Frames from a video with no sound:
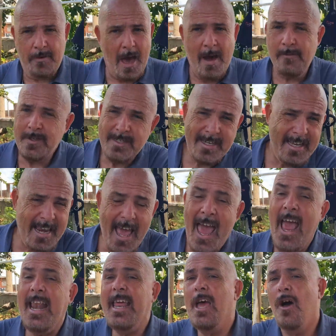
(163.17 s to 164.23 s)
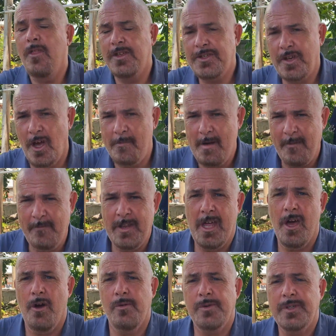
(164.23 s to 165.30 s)
you haven't seen any other Sidemount
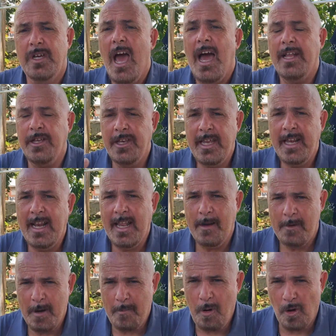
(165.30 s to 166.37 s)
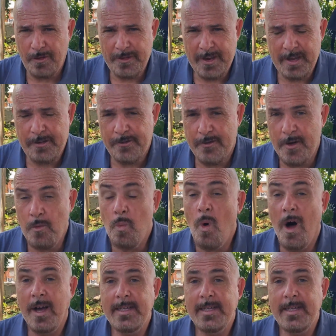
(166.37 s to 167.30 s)
videos and you need a little bit of potted history, why